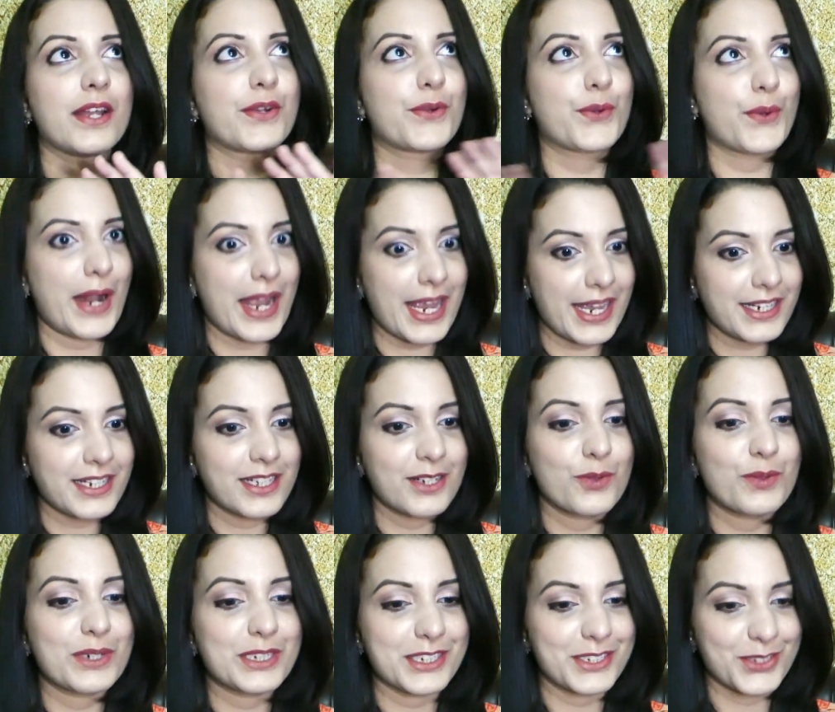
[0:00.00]
Great,
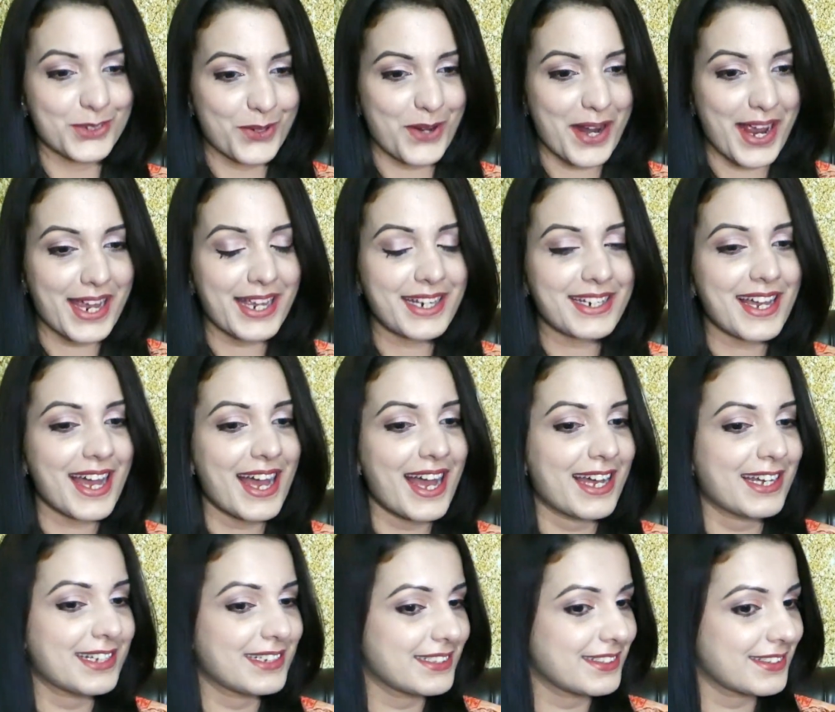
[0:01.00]
which is great,
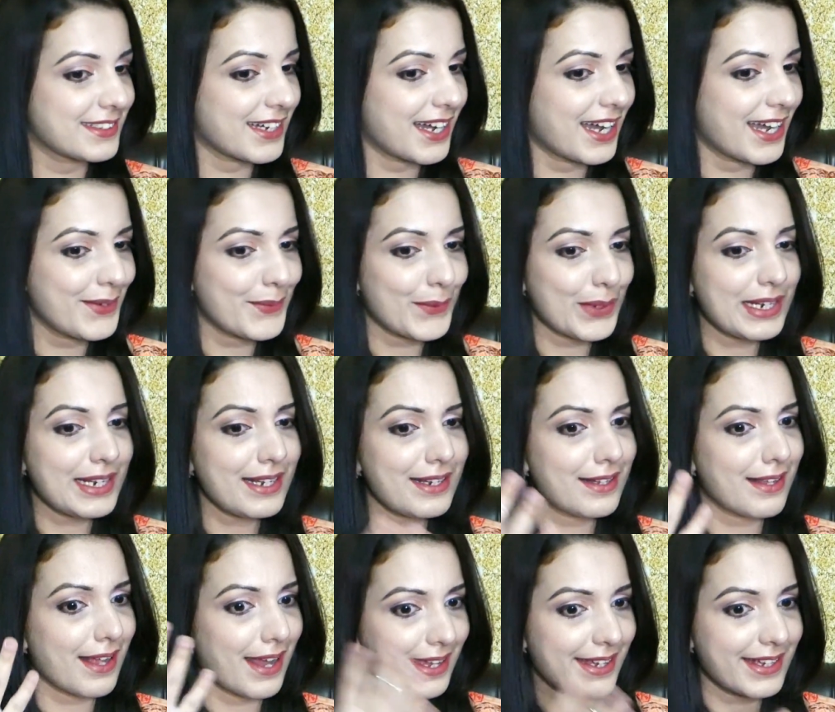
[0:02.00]
and I really
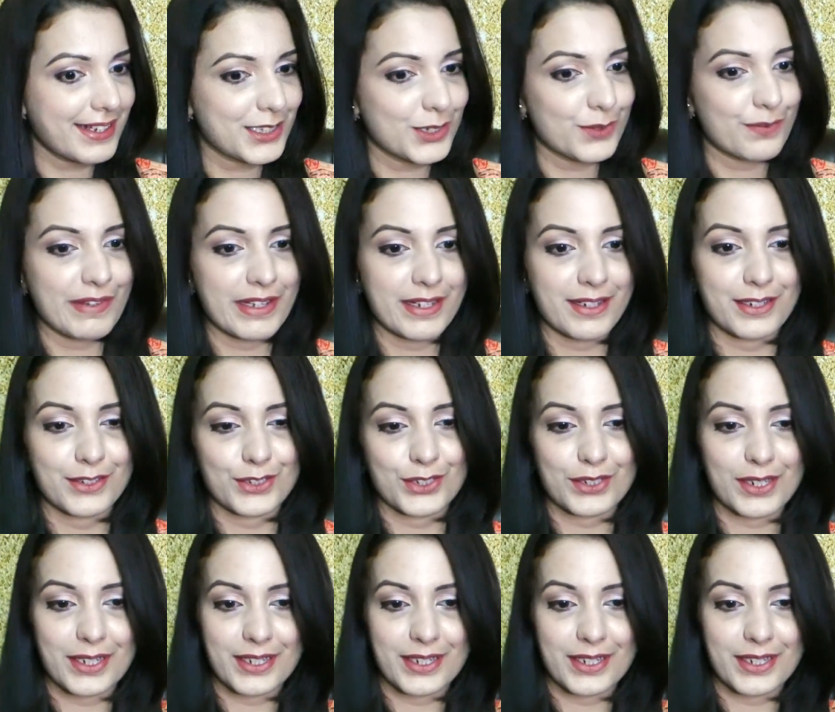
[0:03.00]
like its finish.